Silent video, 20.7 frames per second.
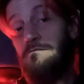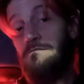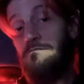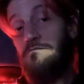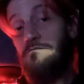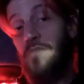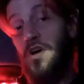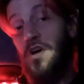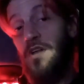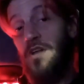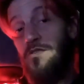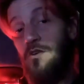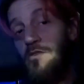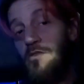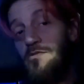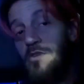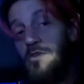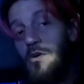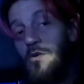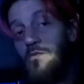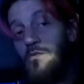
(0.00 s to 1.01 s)
But it's
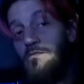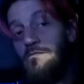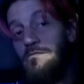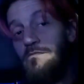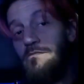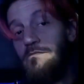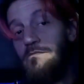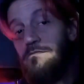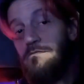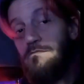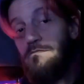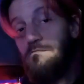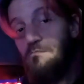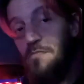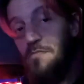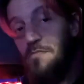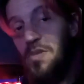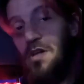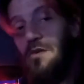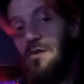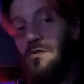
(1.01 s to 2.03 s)
also
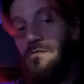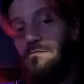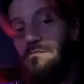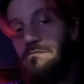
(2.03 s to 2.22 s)
blue.